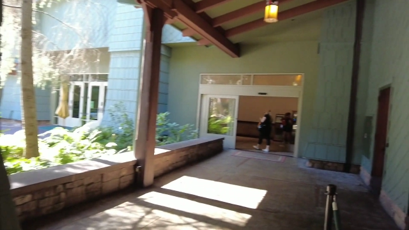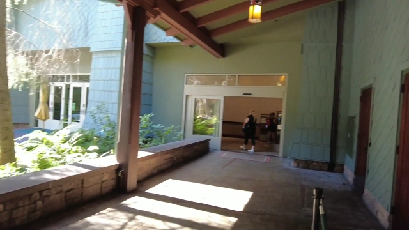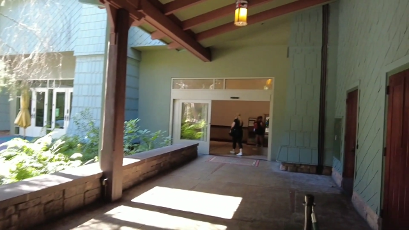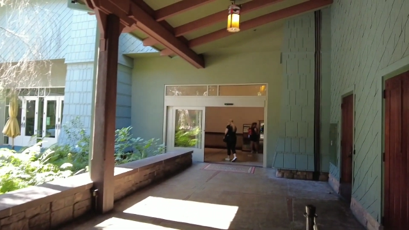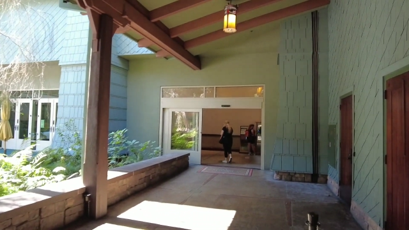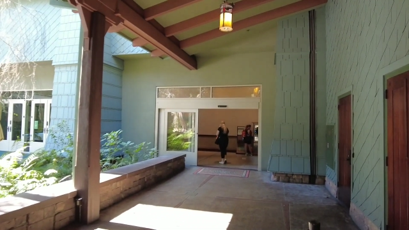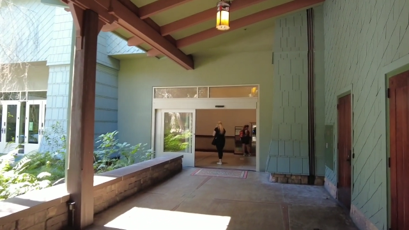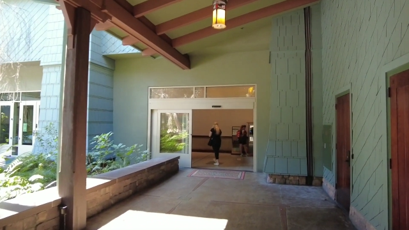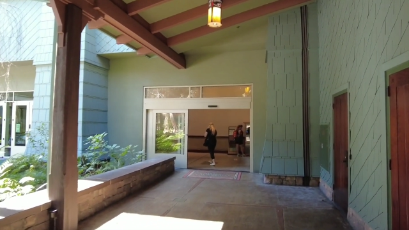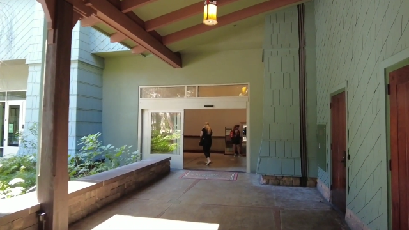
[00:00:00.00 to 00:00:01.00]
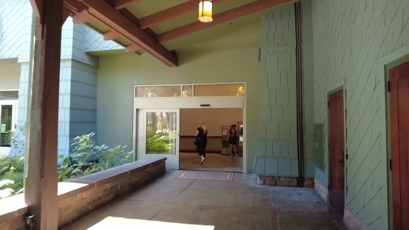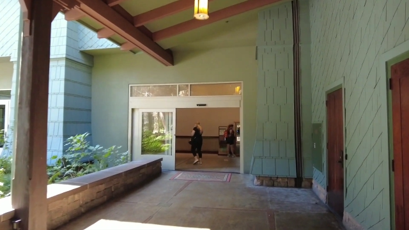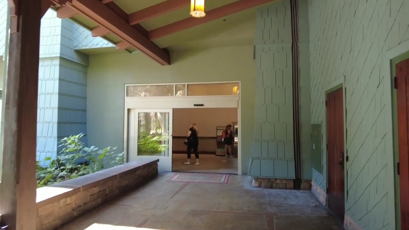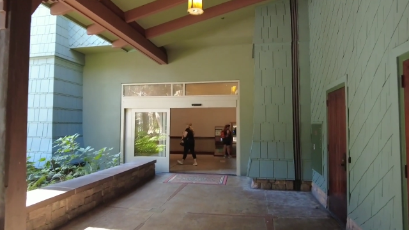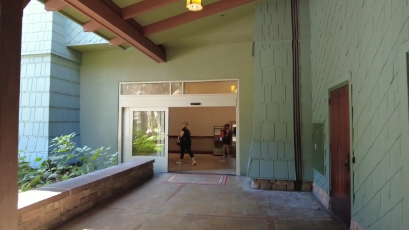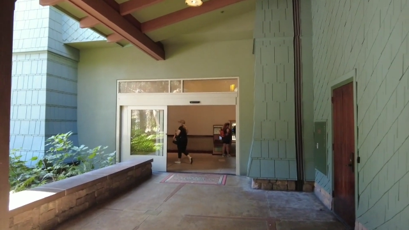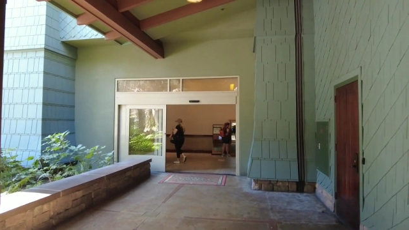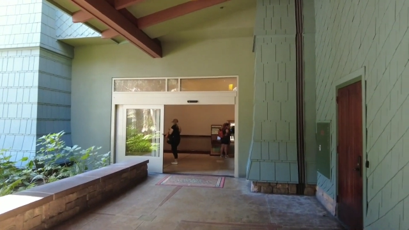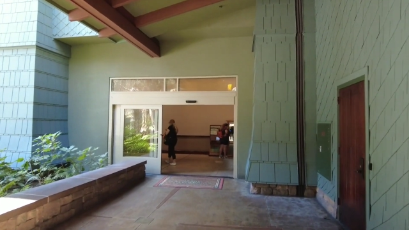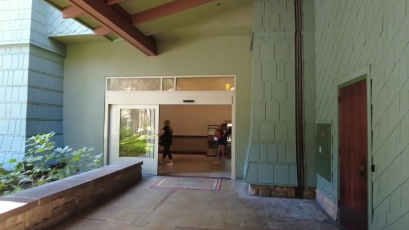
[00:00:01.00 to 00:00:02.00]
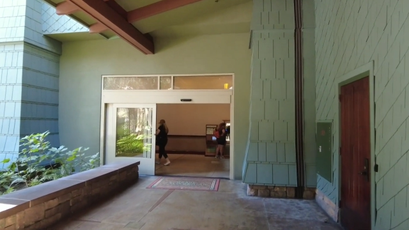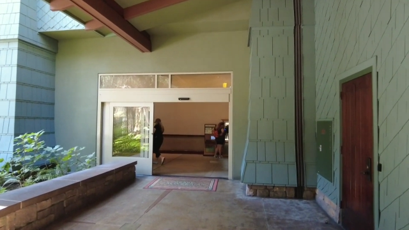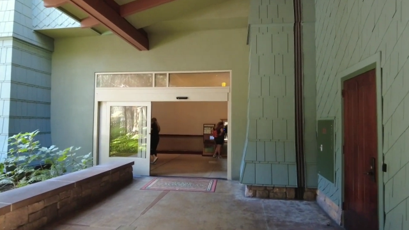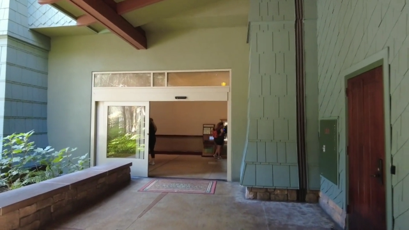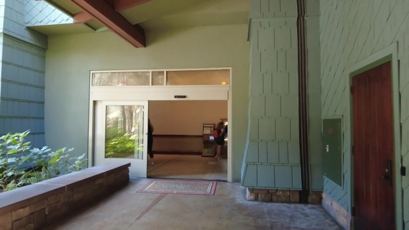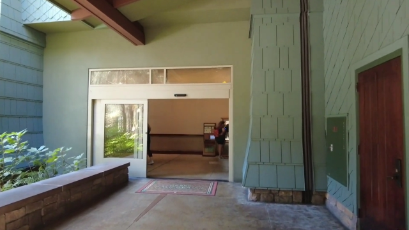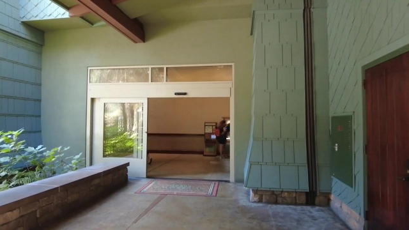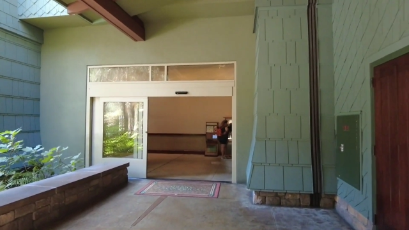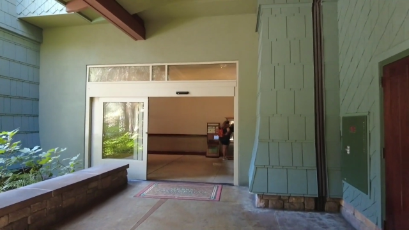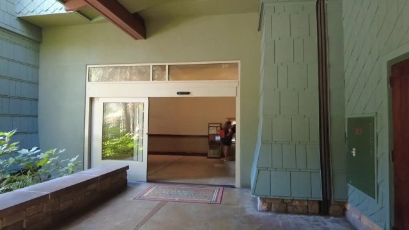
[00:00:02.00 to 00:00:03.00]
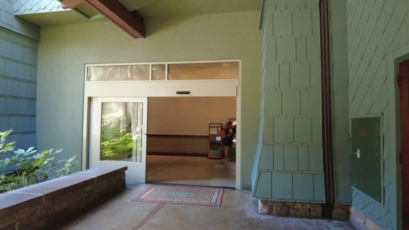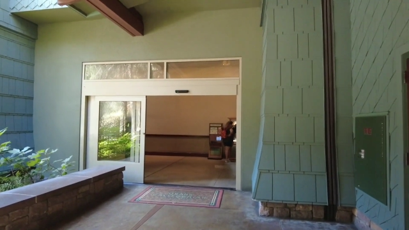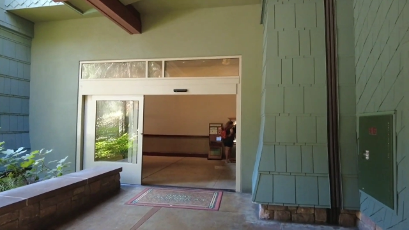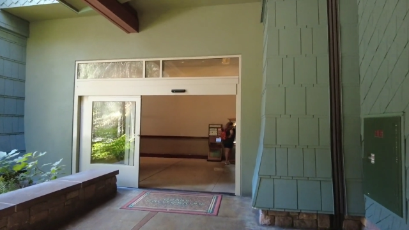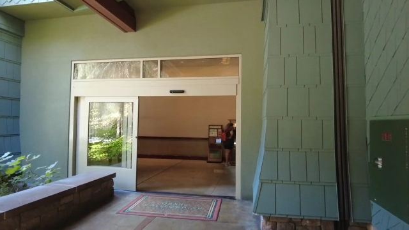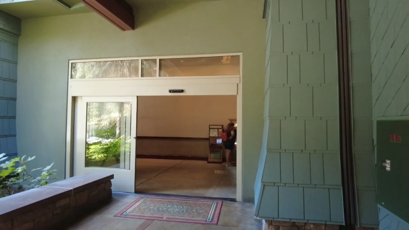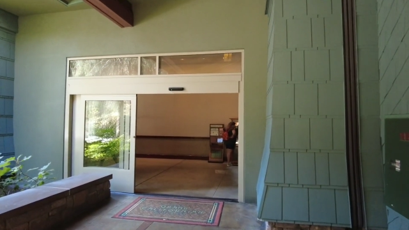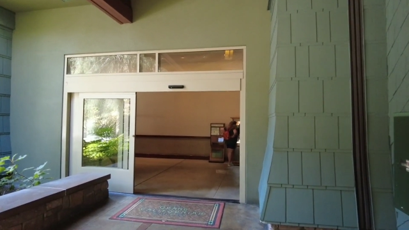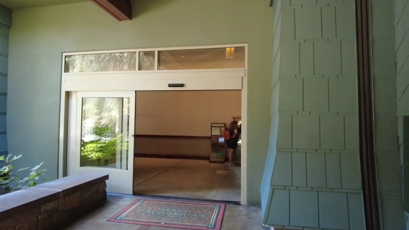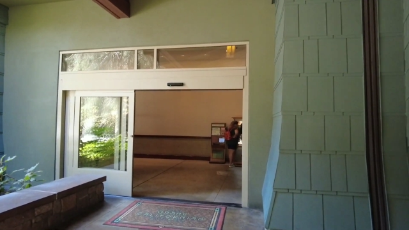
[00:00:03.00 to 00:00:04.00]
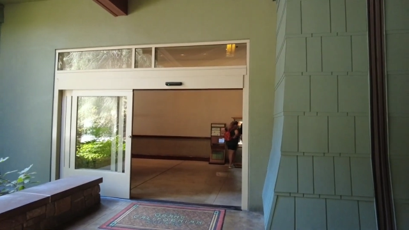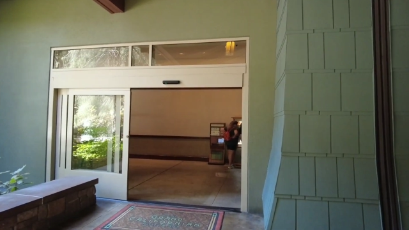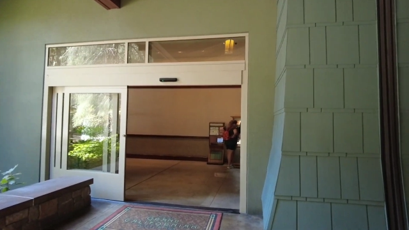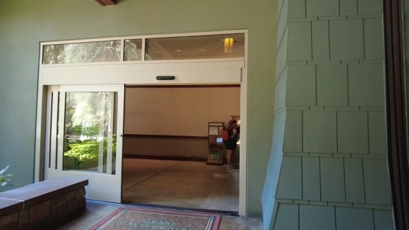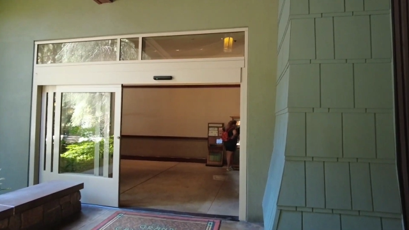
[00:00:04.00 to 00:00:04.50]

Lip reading: Nobody's mouth can be seen.